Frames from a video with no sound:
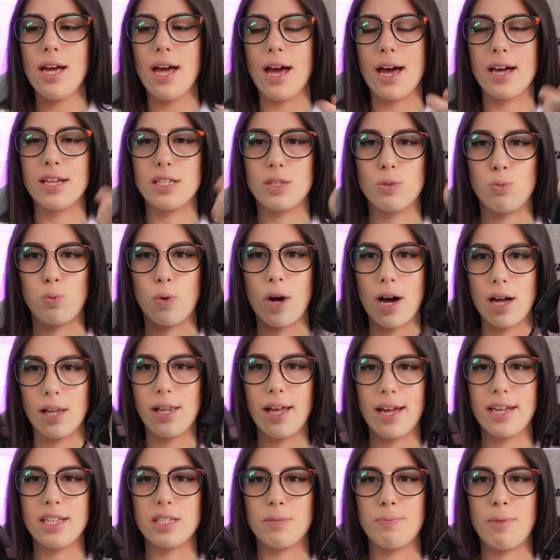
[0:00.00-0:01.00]
as well
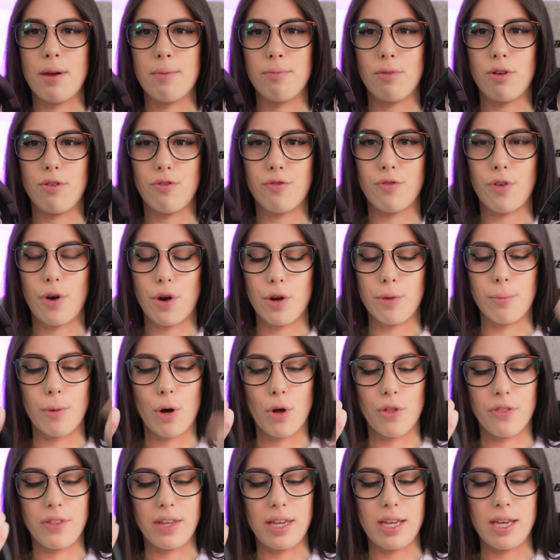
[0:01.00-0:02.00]
as memory foam
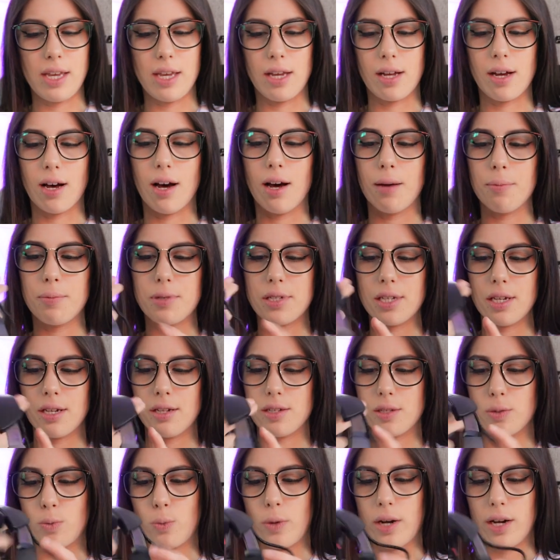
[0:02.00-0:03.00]
on the ear cups
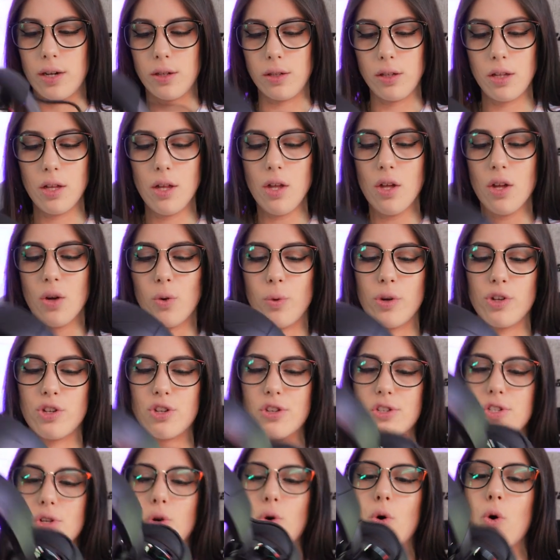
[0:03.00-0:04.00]
as well, which
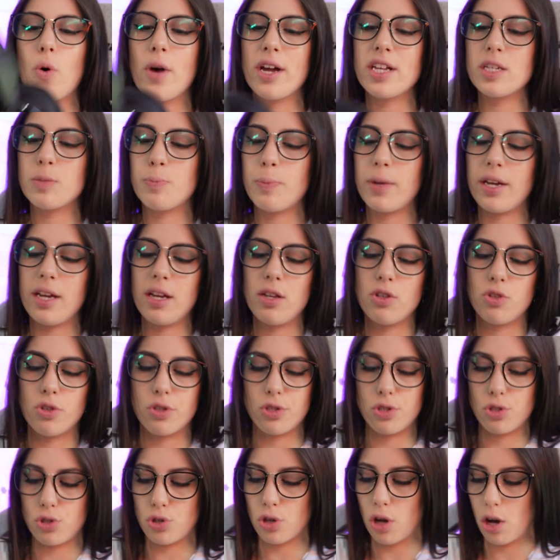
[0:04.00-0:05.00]
has always been
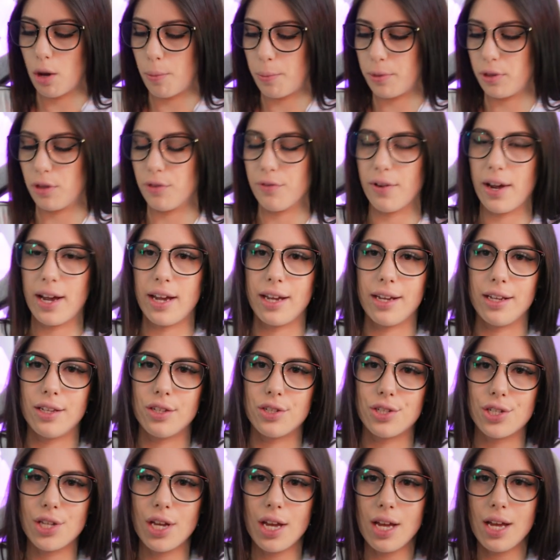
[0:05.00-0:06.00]
just top of the
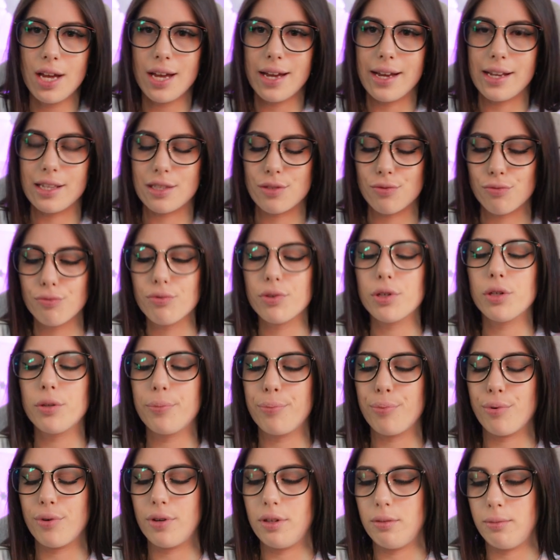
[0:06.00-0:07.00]
range. It's real
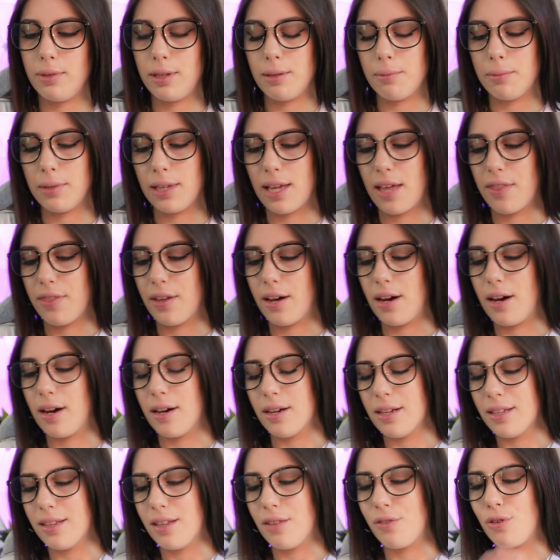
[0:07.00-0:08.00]
premium leather.
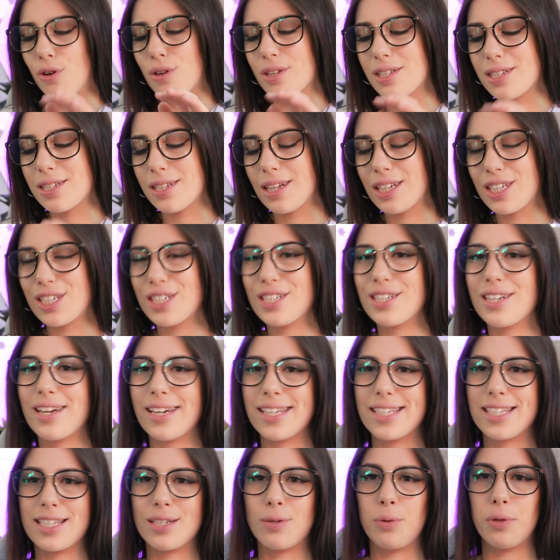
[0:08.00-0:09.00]
They've got such a
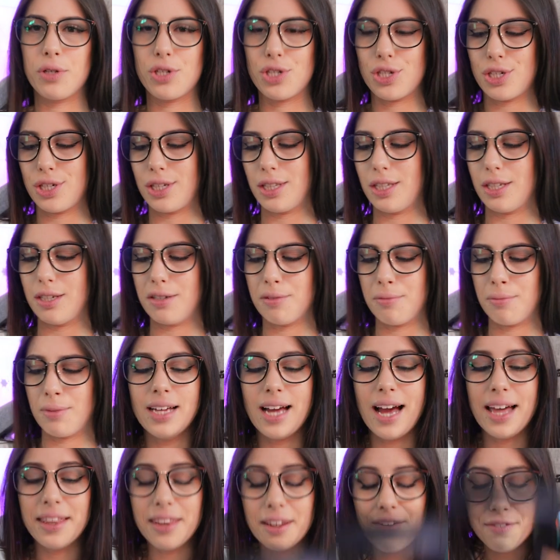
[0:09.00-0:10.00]
nice squish to them,
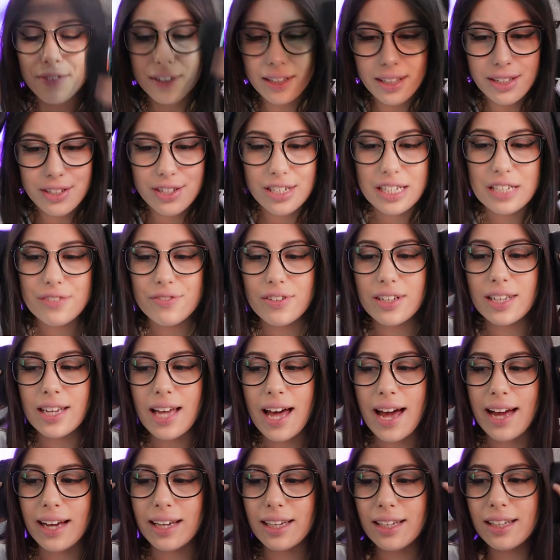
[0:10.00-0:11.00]
and they really just feel
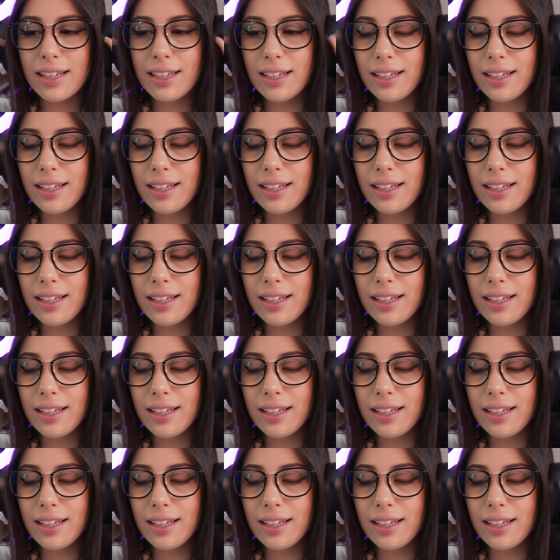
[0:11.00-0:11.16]
like